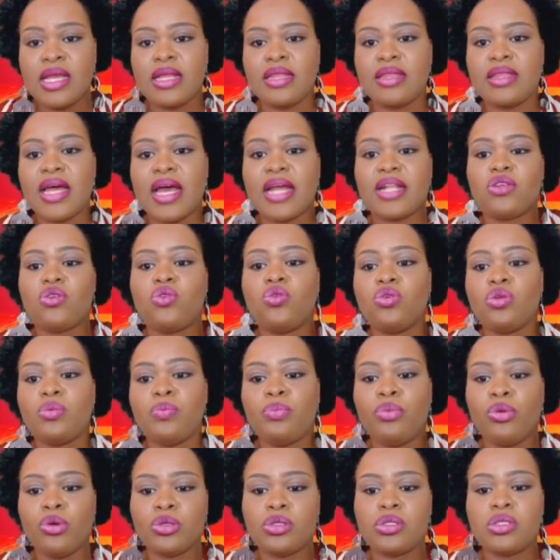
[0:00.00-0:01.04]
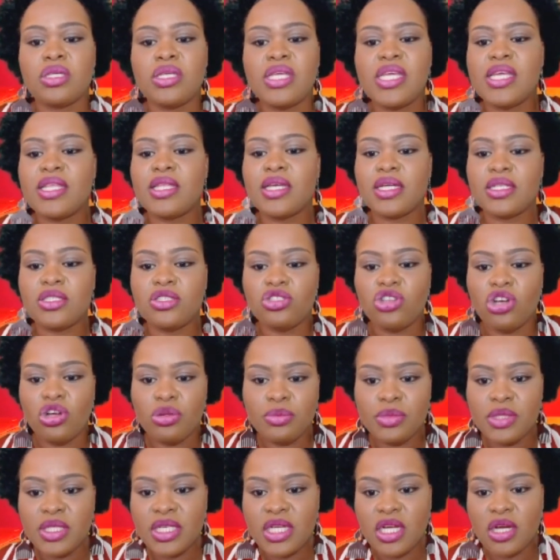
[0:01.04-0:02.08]
that could put either the
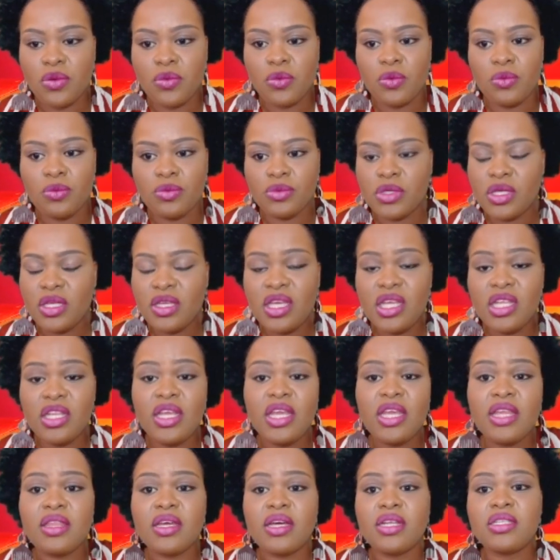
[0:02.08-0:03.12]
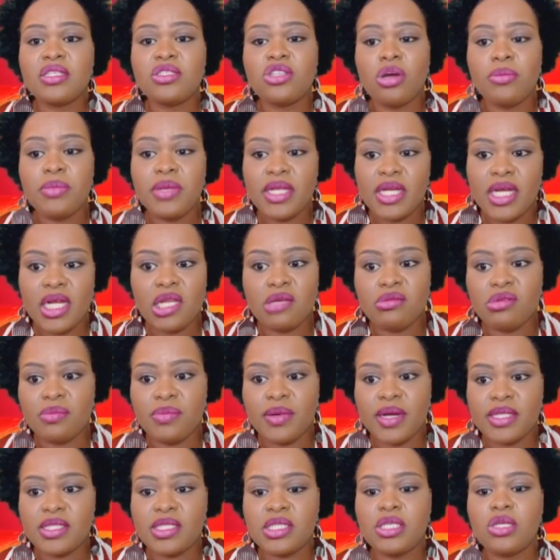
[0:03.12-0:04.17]
Dominica Labour
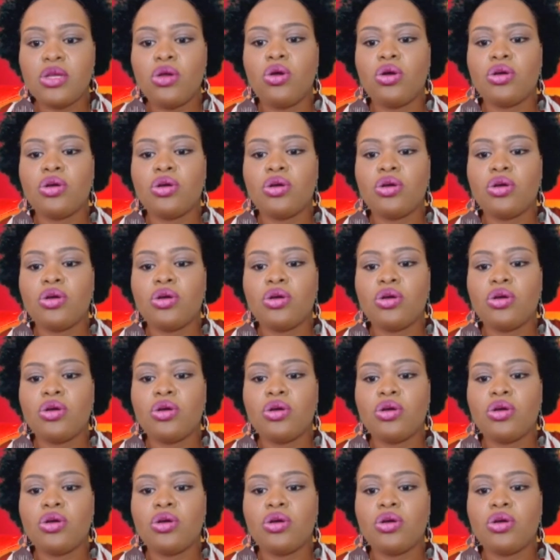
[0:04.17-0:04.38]
Party